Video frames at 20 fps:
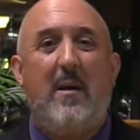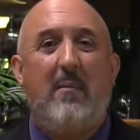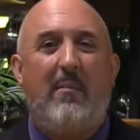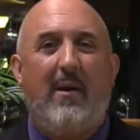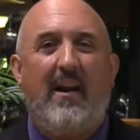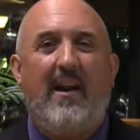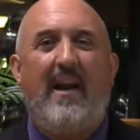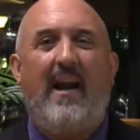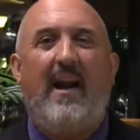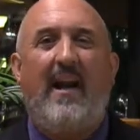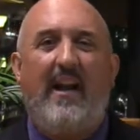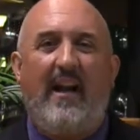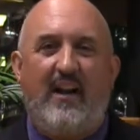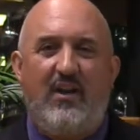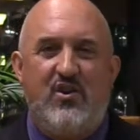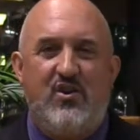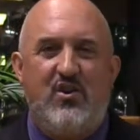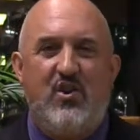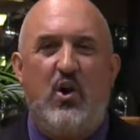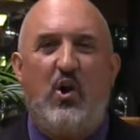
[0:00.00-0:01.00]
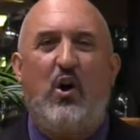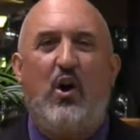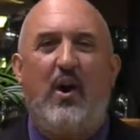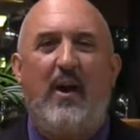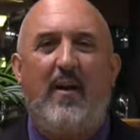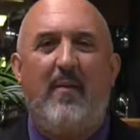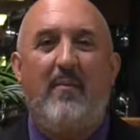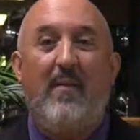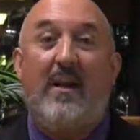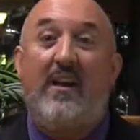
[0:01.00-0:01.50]
But again,
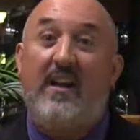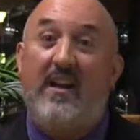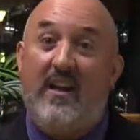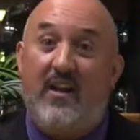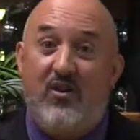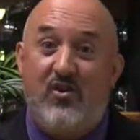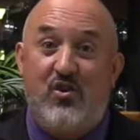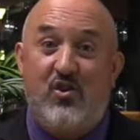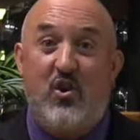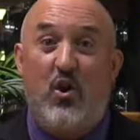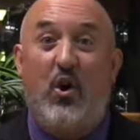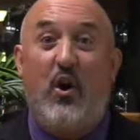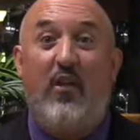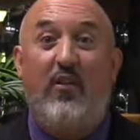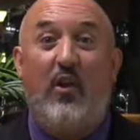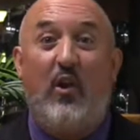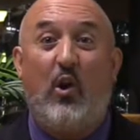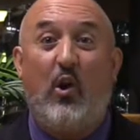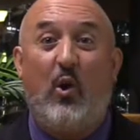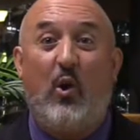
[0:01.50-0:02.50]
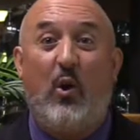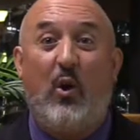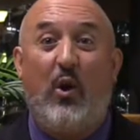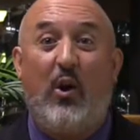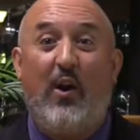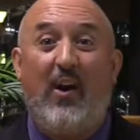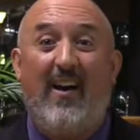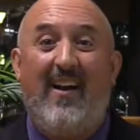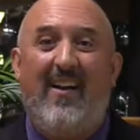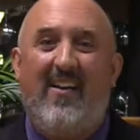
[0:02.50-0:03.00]
enjoy, enjoy the
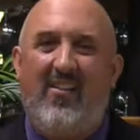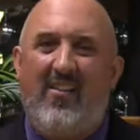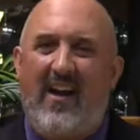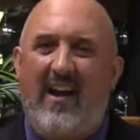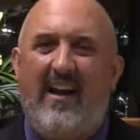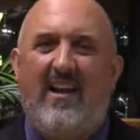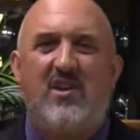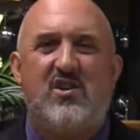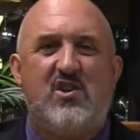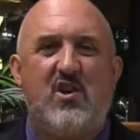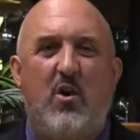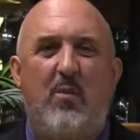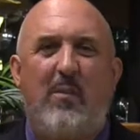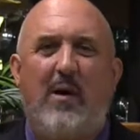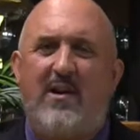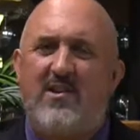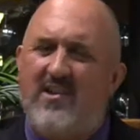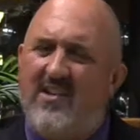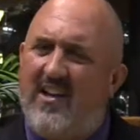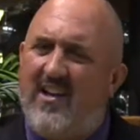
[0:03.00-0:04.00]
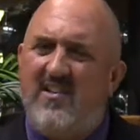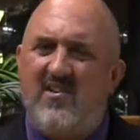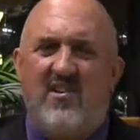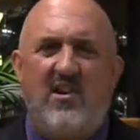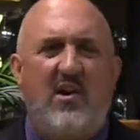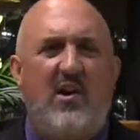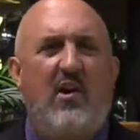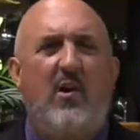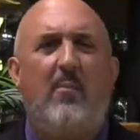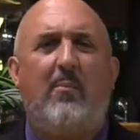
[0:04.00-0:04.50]
Lord. Thank you so much and
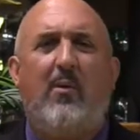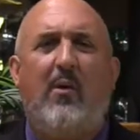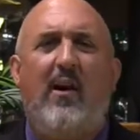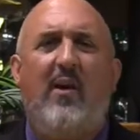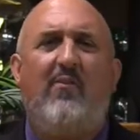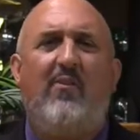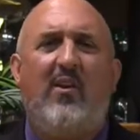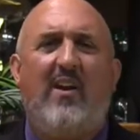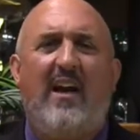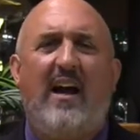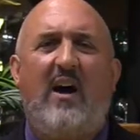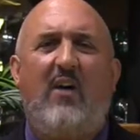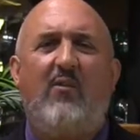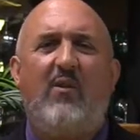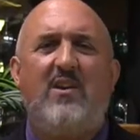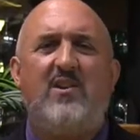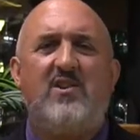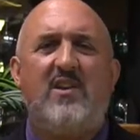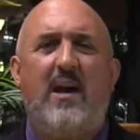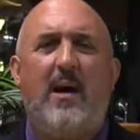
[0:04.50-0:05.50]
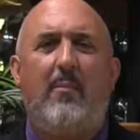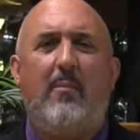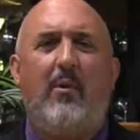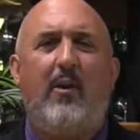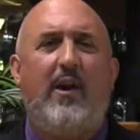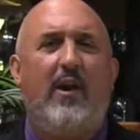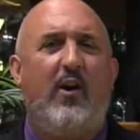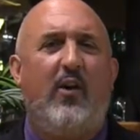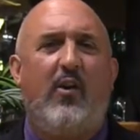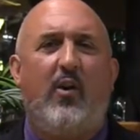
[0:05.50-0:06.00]
continue to pray for Calvary Chapel
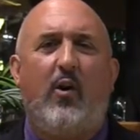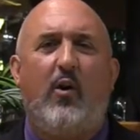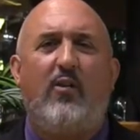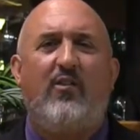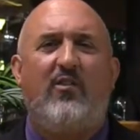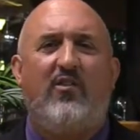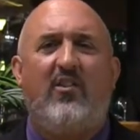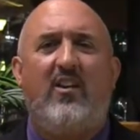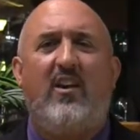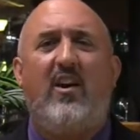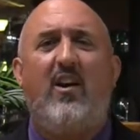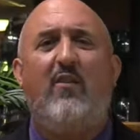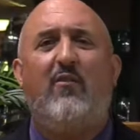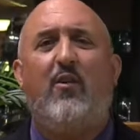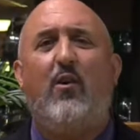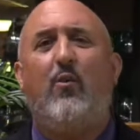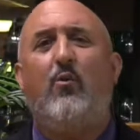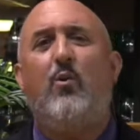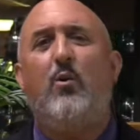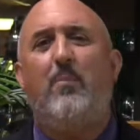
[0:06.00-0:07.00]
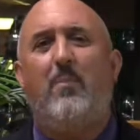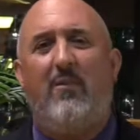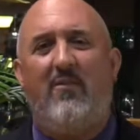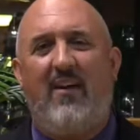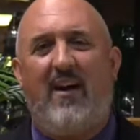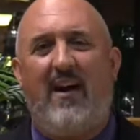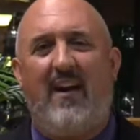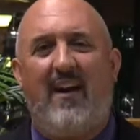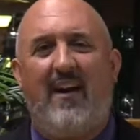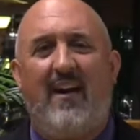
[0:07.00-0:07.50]
here in the city of Jurupa
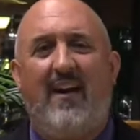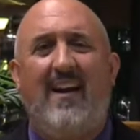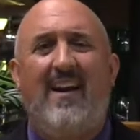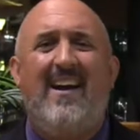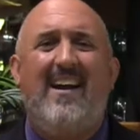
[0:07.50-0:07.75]
Valley.